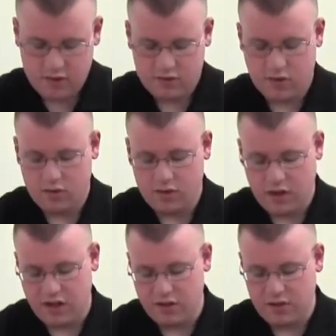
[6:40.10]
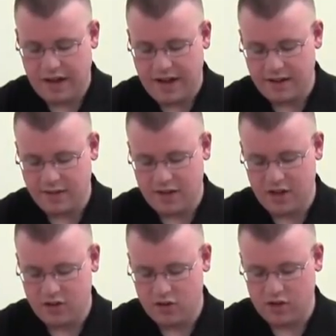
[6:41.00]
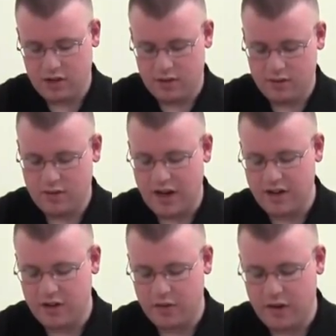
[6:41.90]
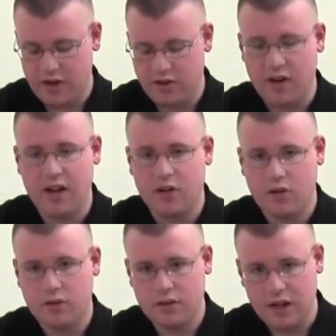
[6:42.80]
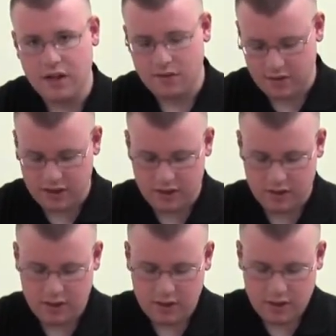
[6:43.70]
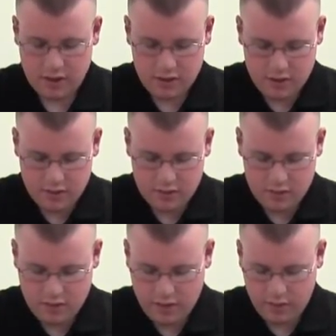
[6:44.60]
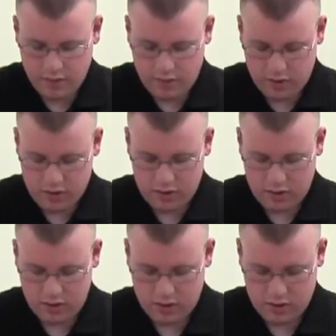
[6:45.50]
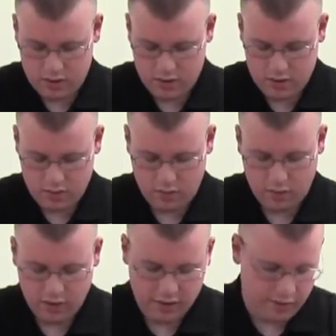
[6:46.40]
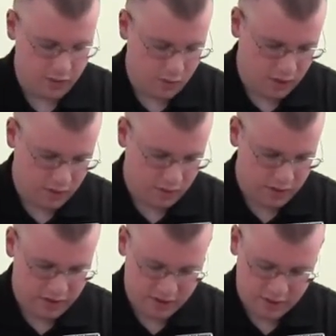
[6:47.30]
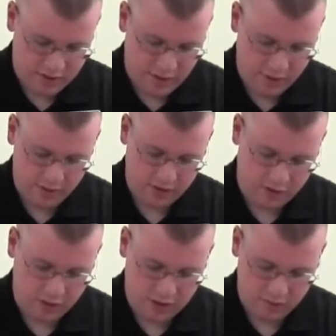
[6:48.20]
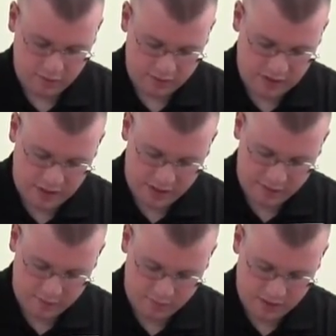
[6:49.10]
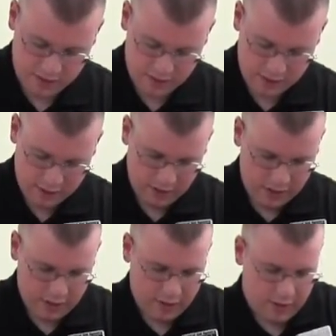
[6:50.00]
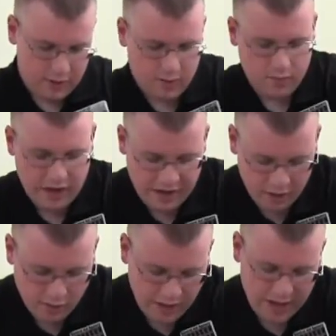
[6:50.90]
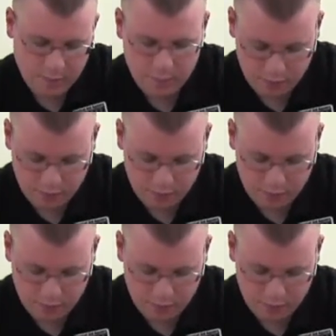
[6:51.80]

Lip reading: So you undo that, and then you can tighten it around your ankle and stick it however, wherever you want along here. That way you can create, once again, a custom fit. I know a lot of